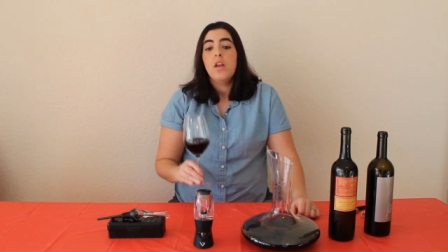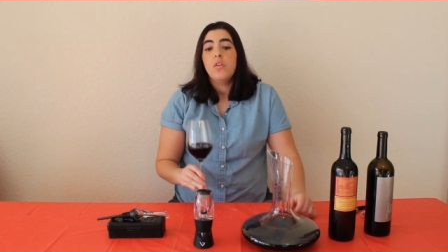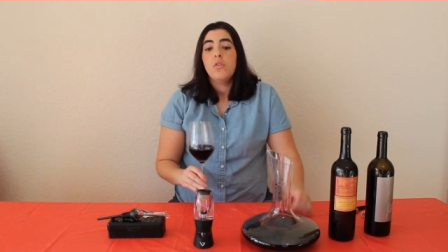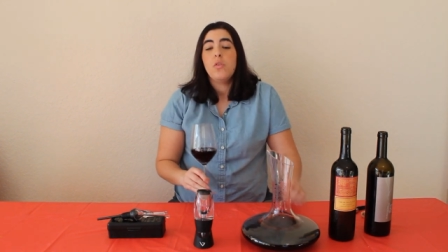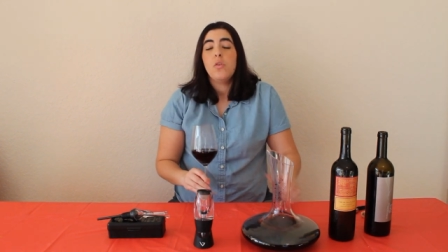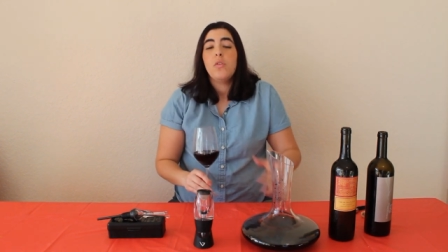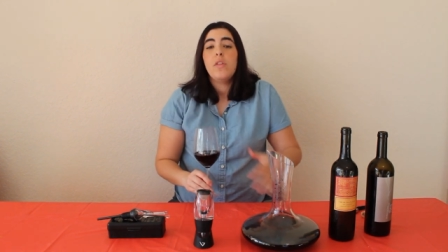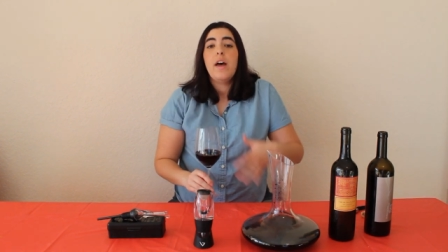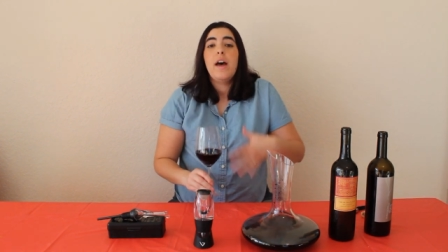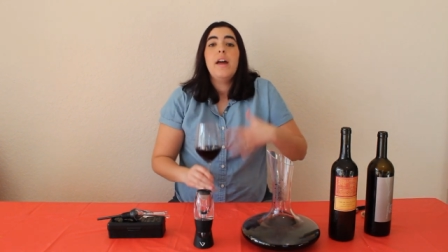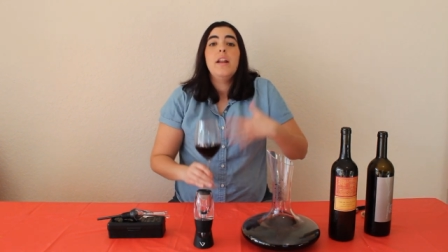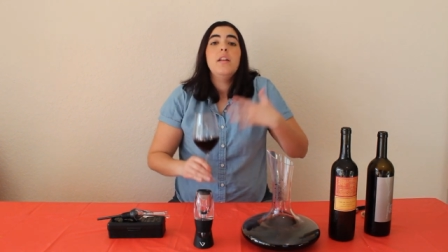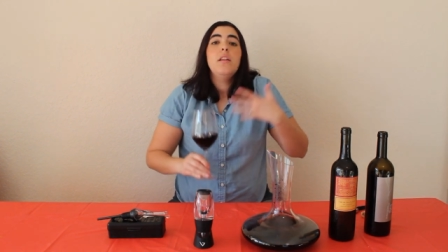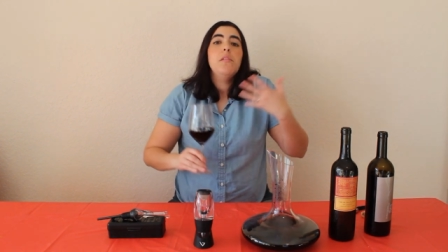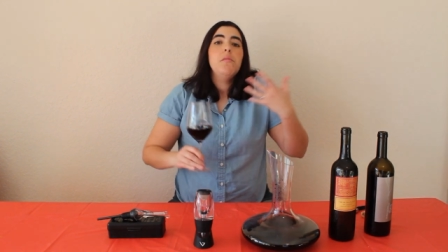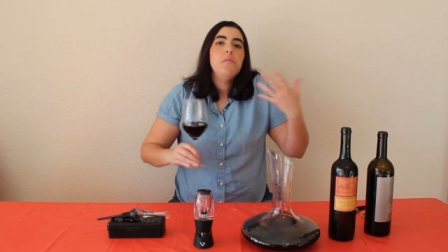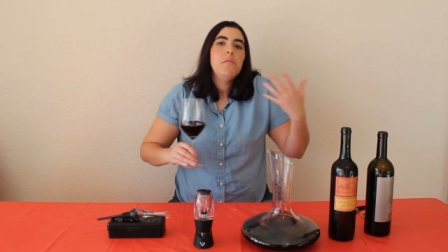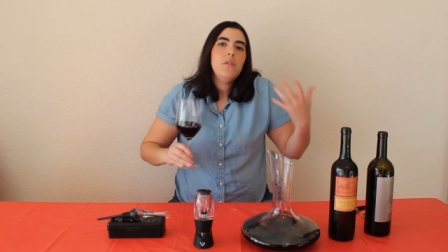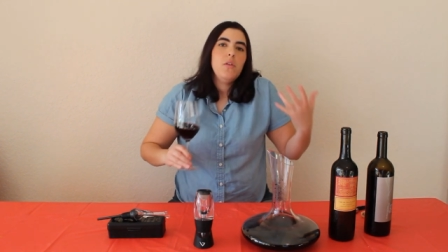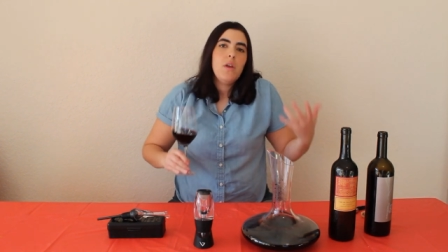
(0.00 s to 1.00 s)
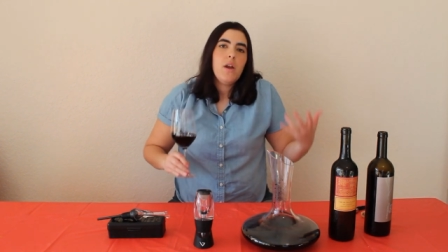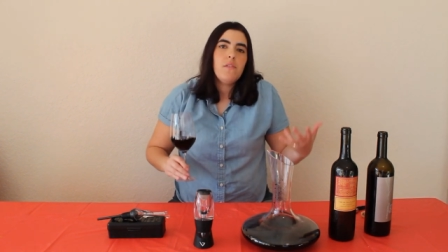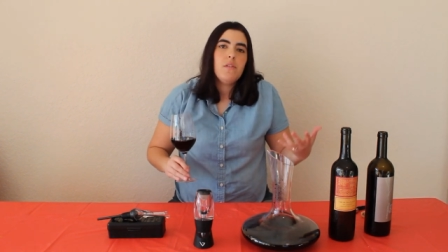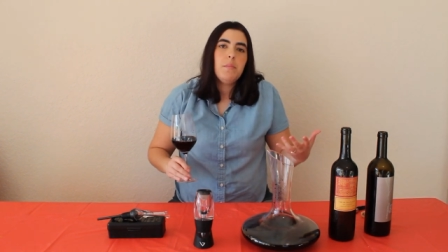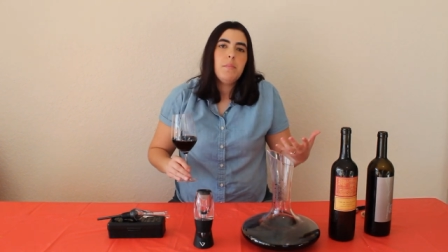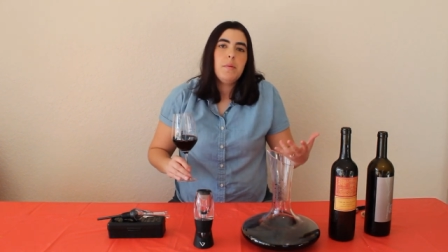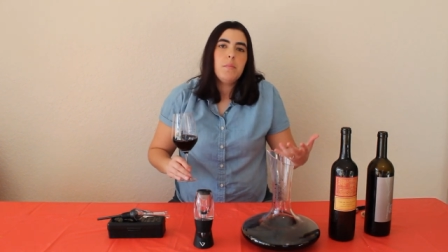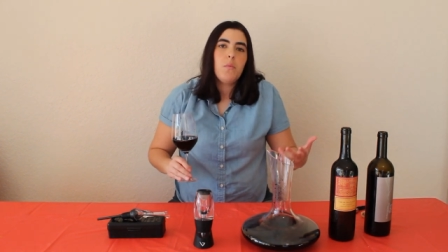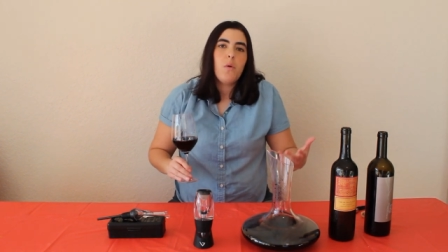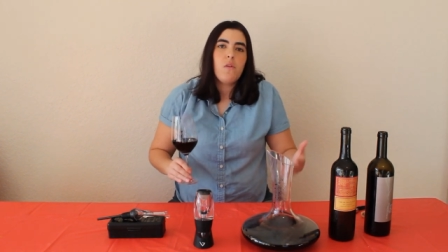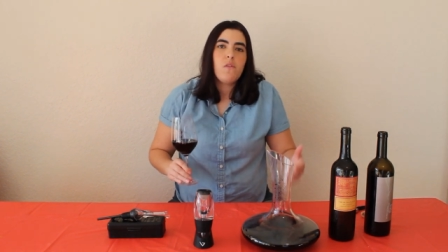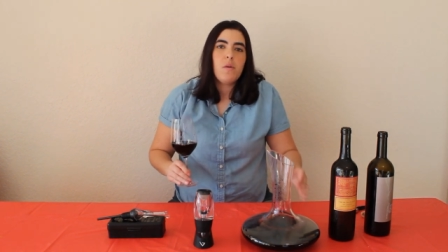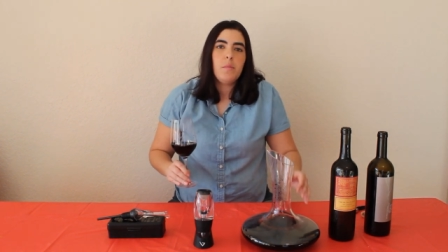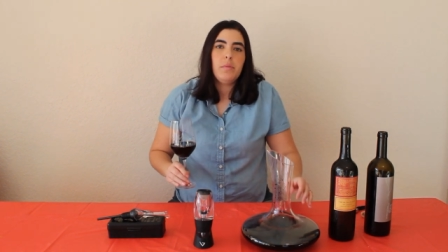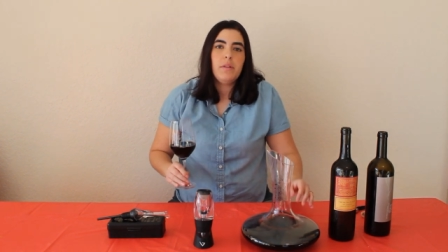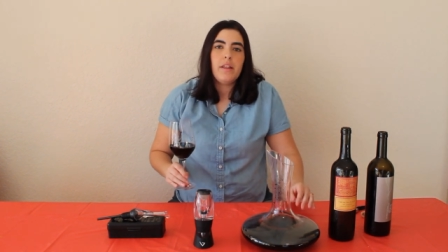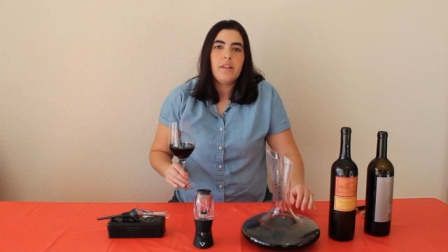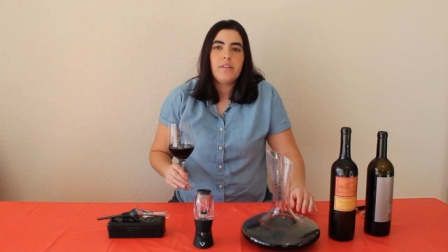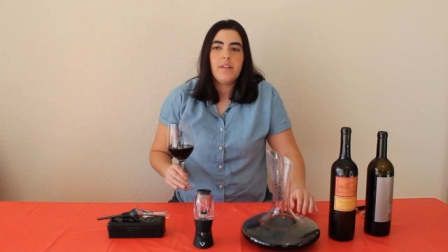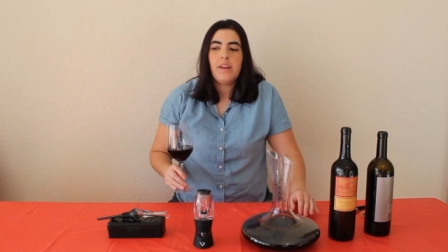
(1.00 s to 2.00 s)
so that you have a bit more of
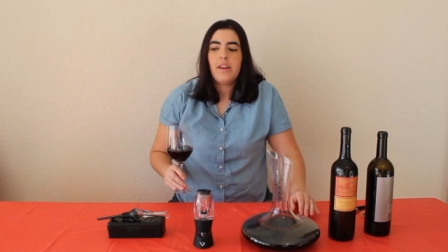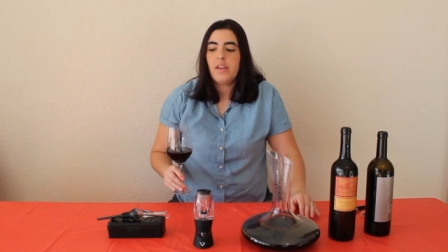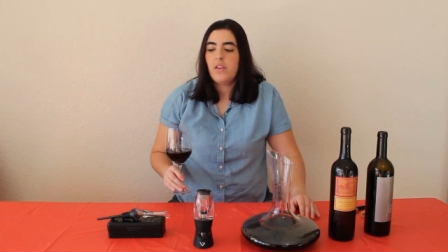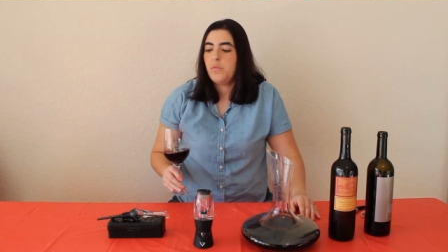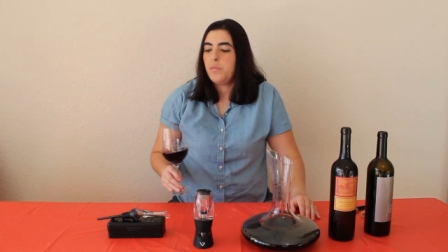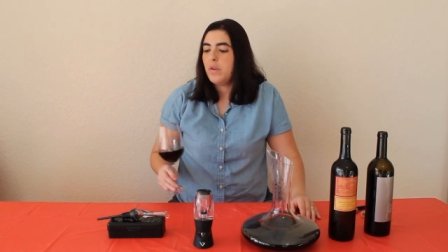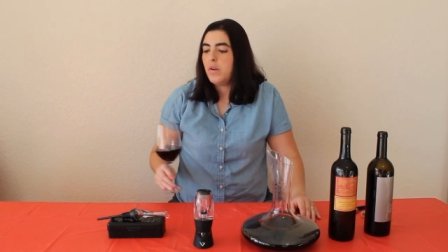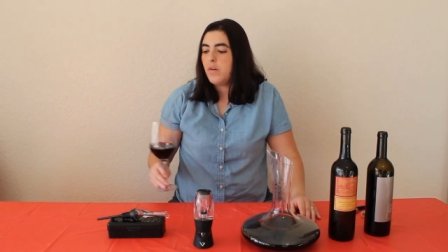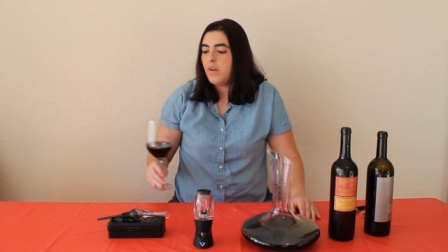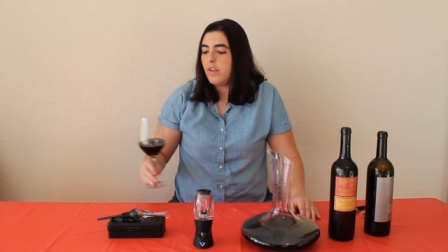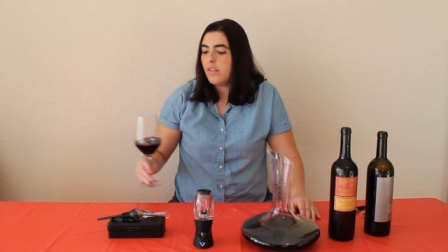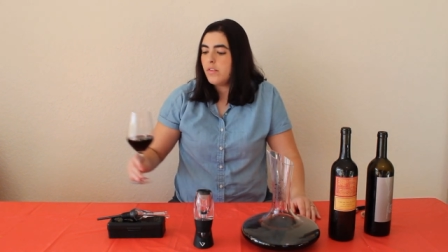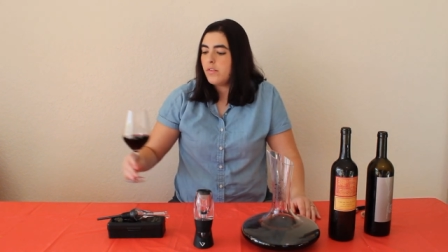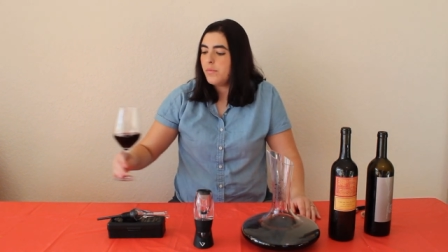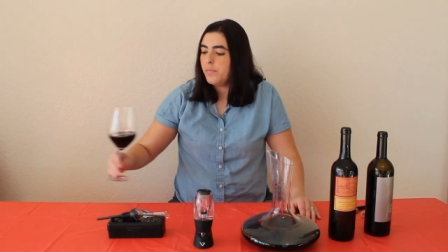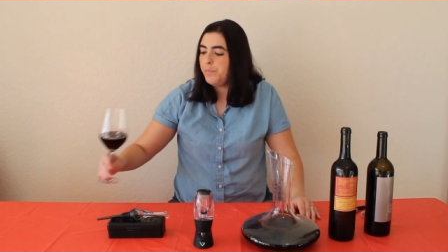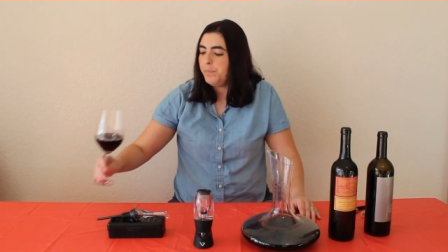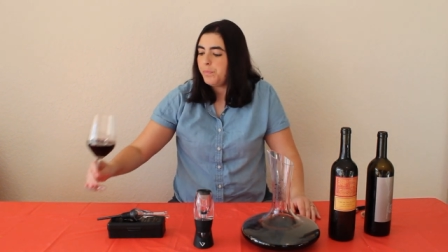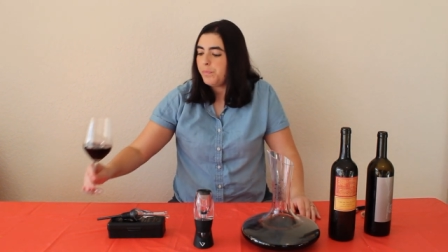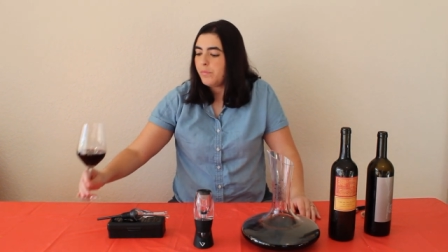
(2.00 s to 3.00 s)
a pleasant experience.